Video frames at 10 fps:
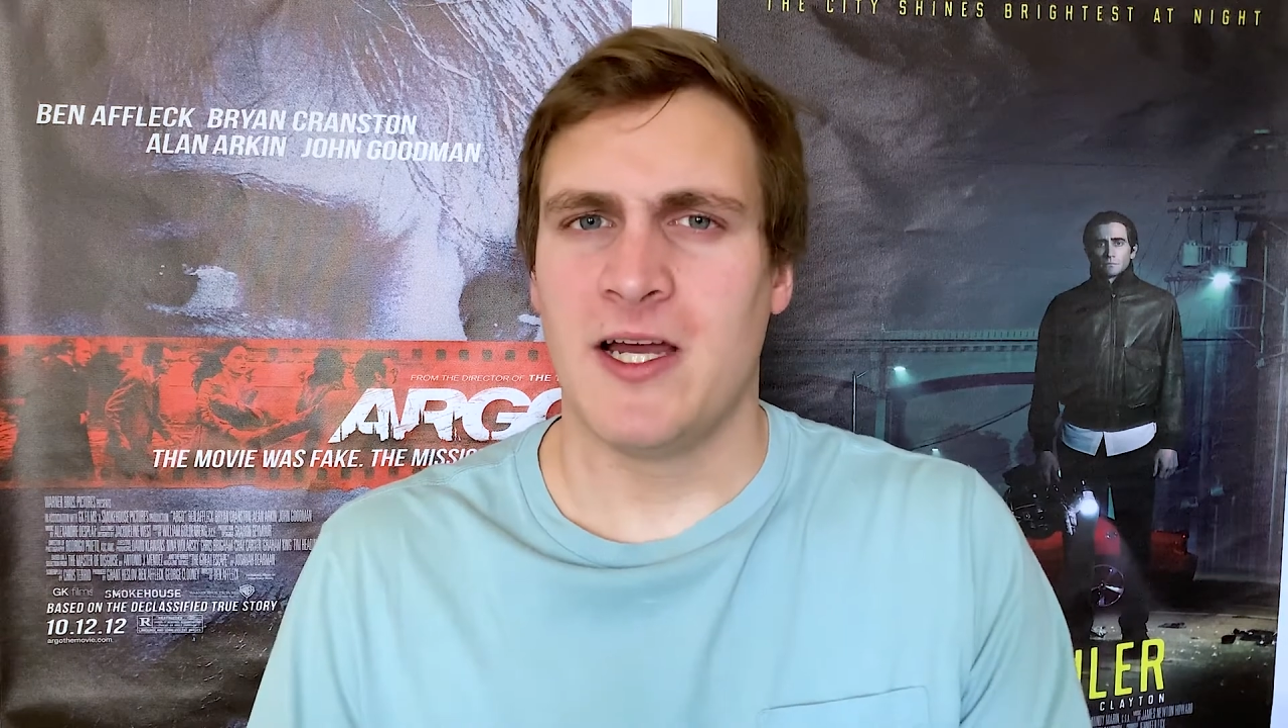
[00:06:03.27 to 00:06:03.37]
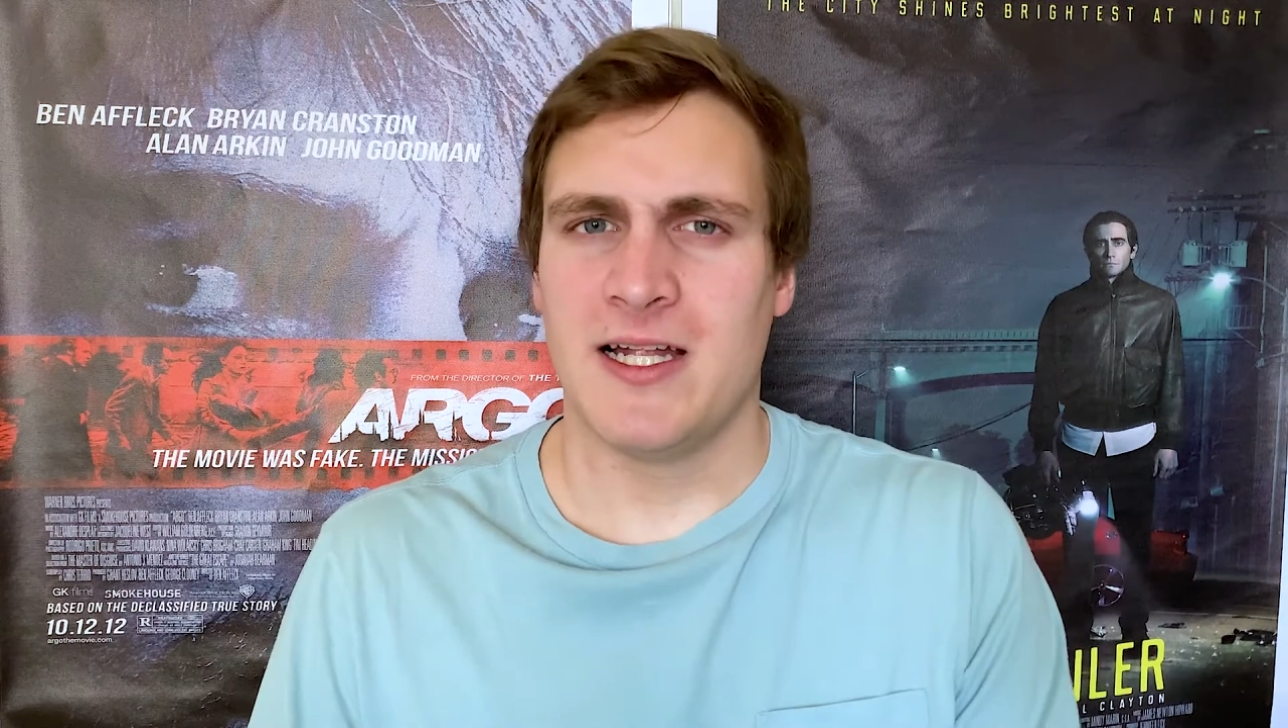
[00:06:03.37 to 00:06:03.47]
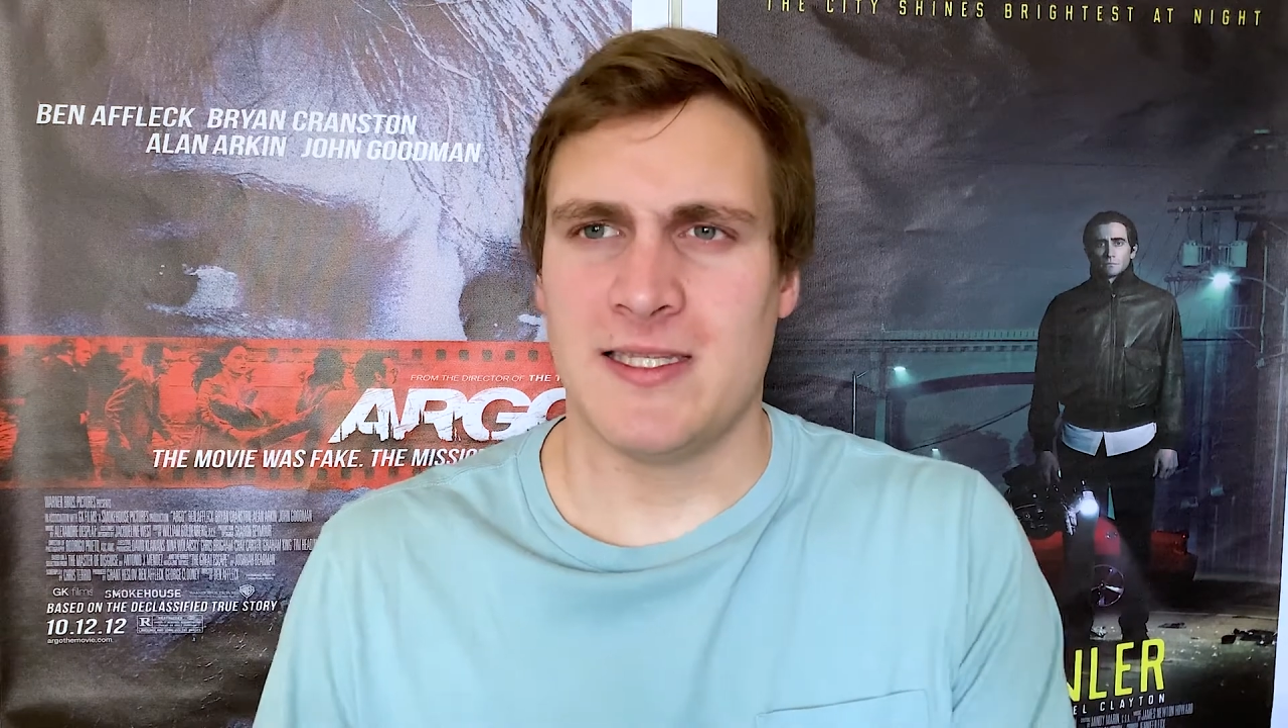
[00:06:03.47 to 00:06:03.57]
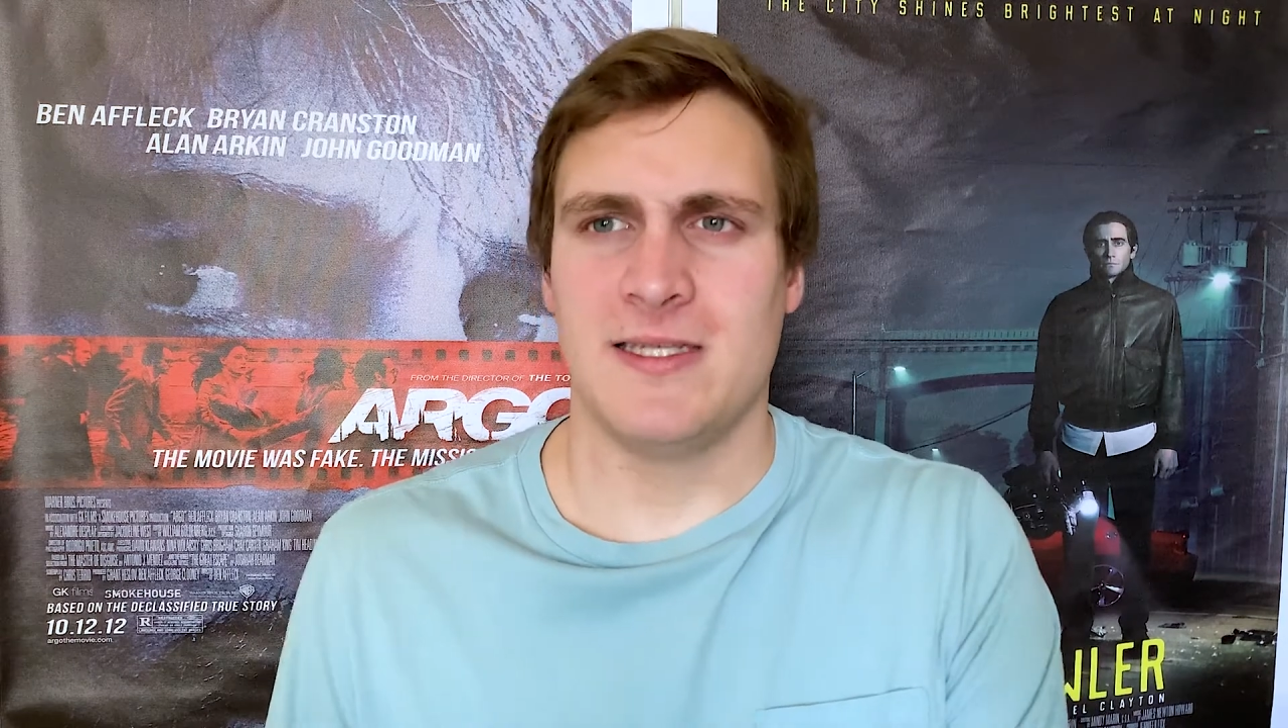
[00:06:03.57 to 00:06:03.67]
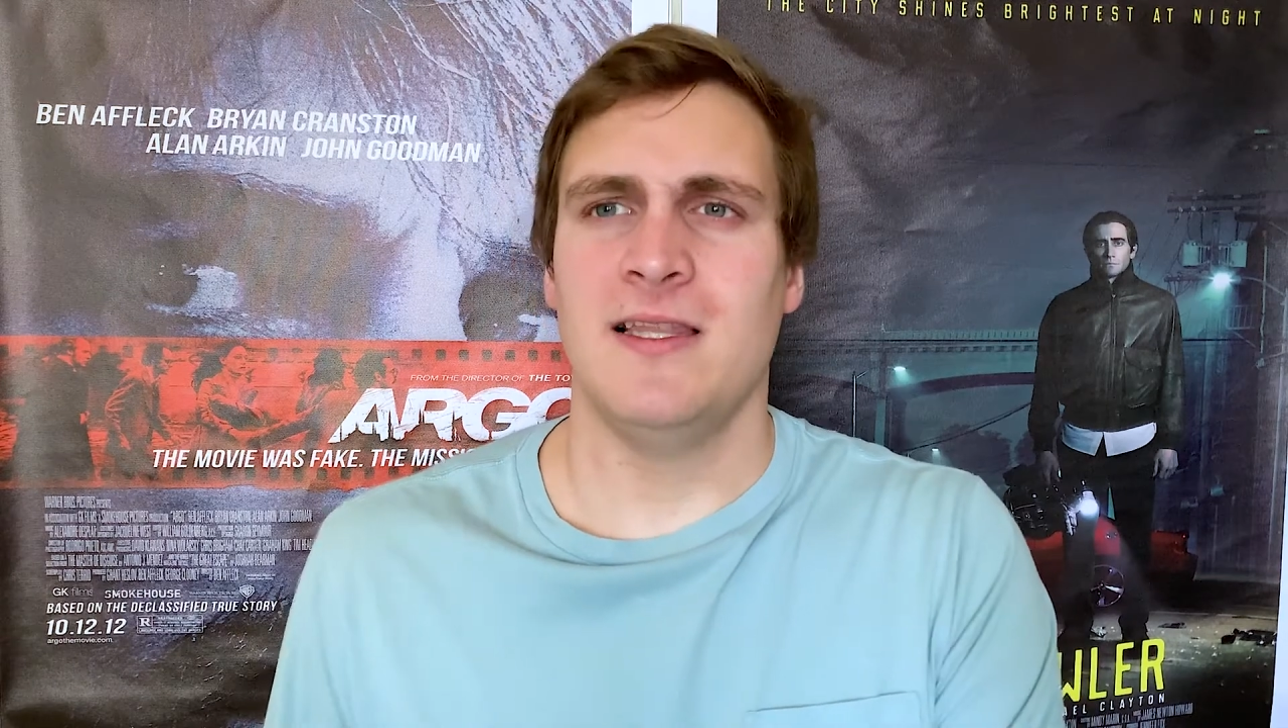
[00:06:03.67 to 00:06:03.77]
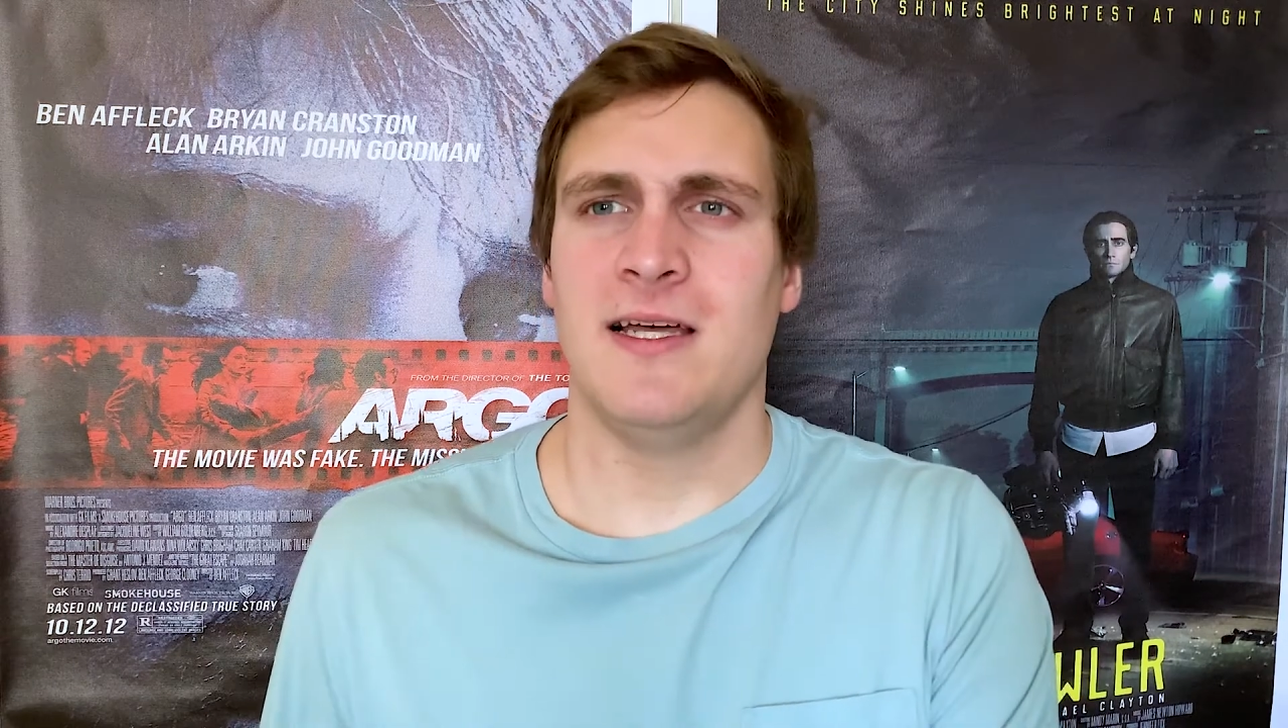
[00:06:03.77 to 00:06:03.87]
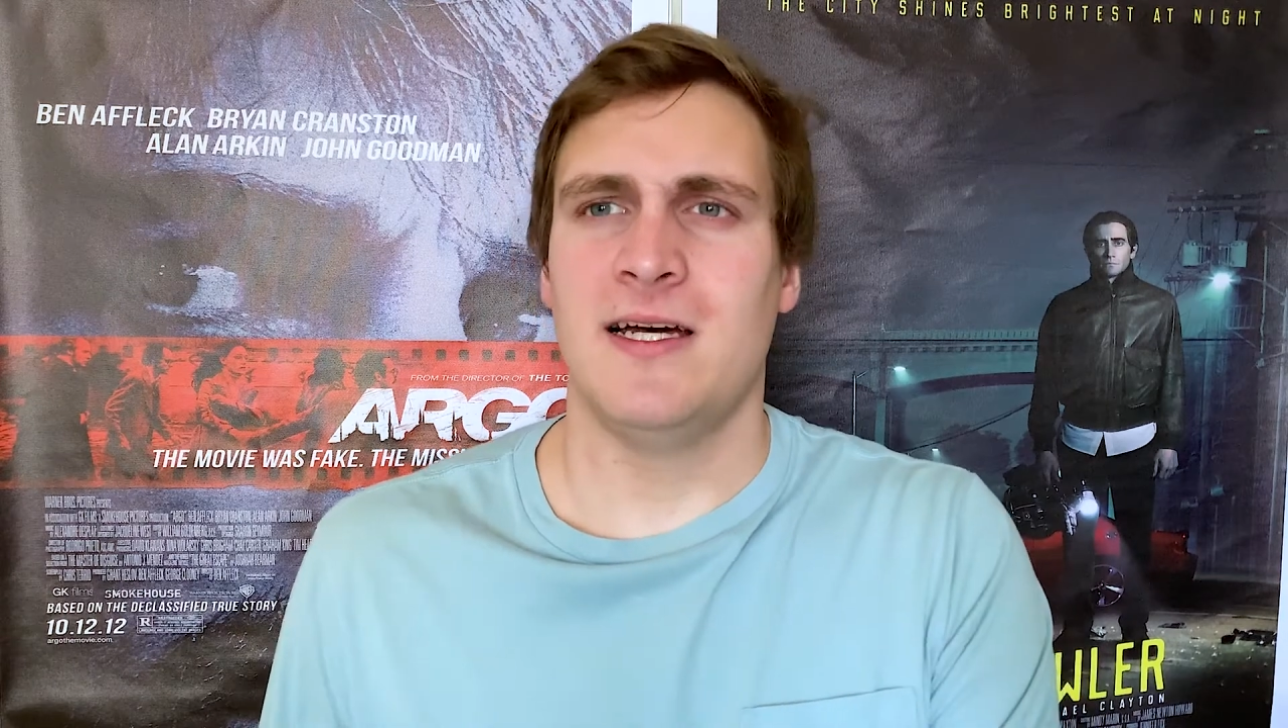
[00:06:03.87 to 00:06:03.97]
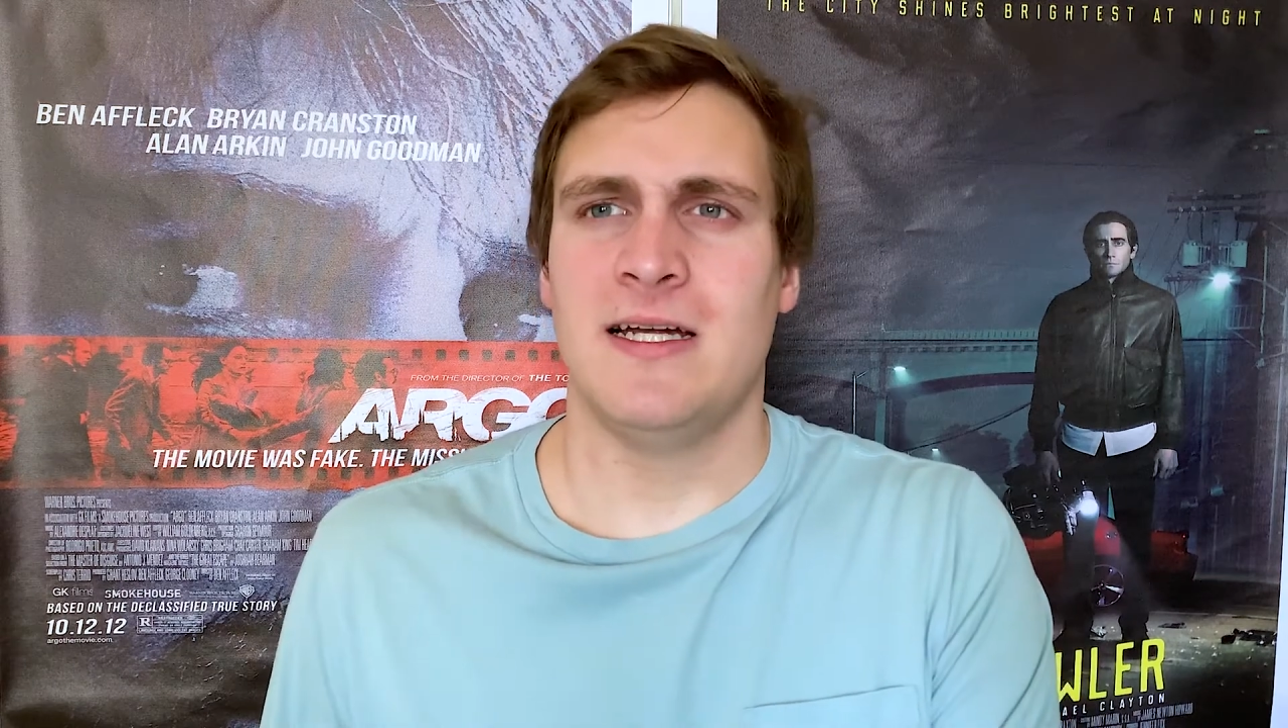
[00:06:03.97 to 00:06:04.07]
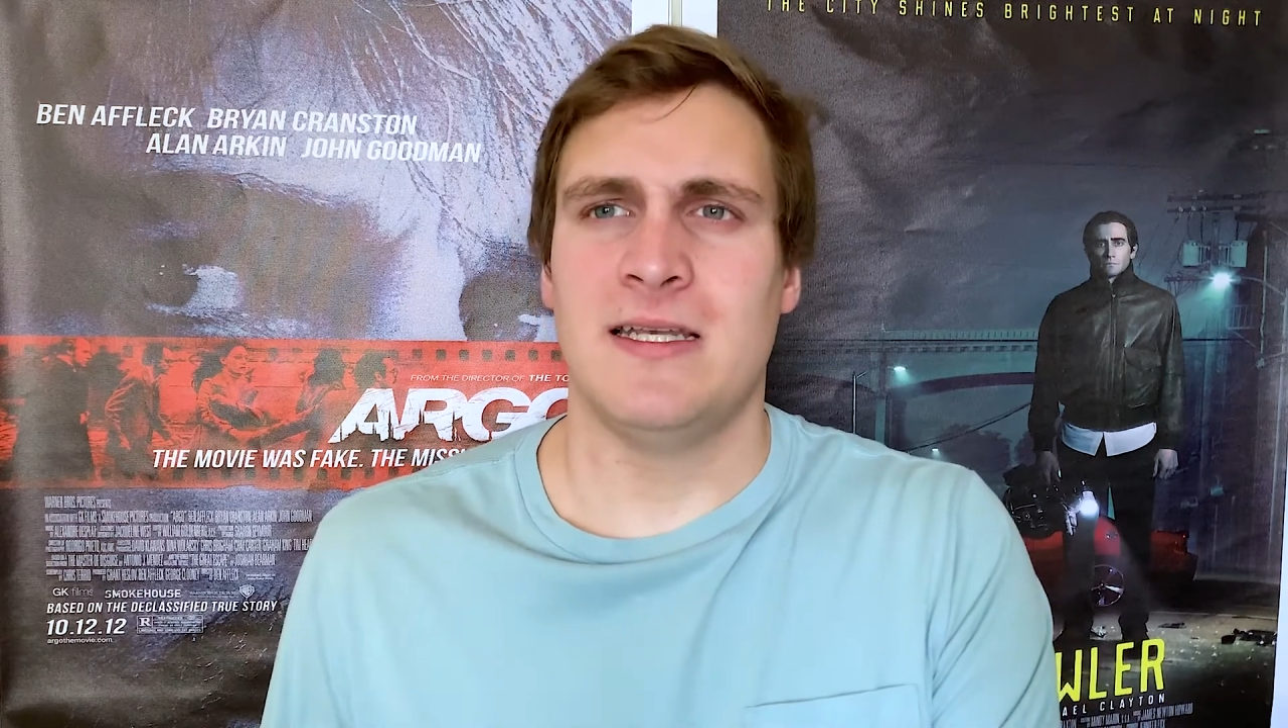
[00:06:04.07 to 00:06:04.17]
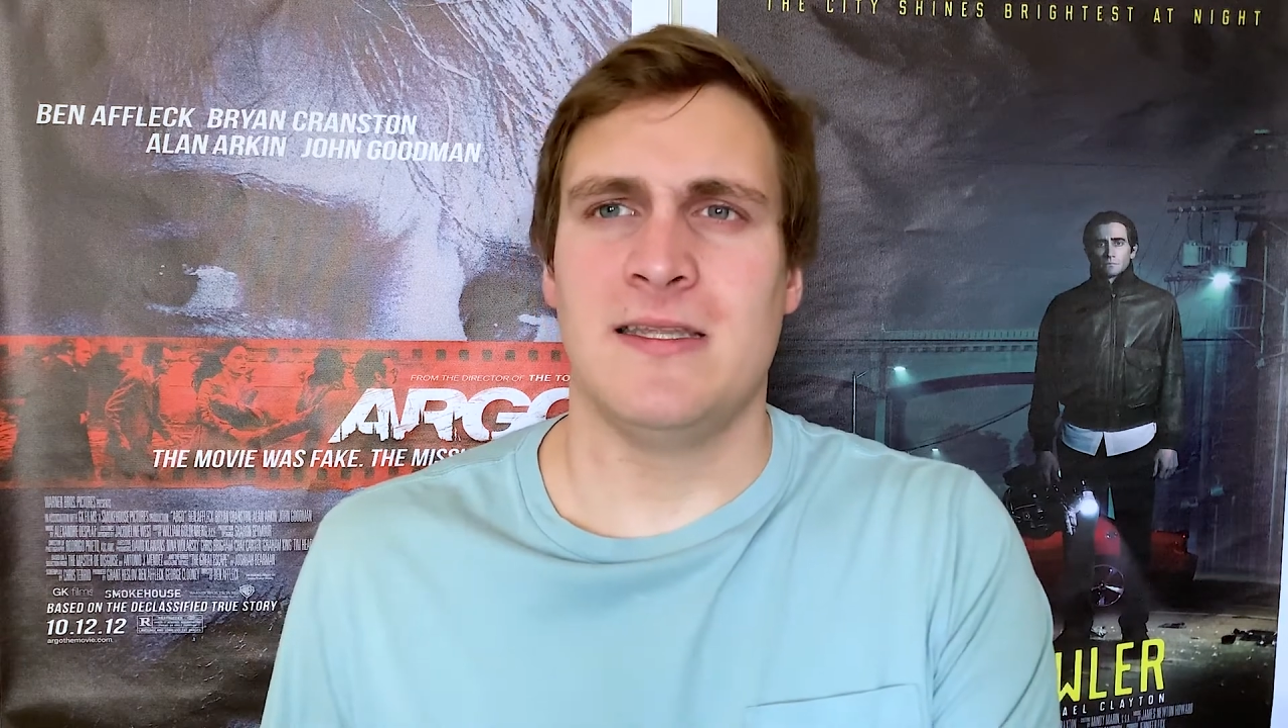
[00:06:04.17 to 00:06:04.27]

Godzilla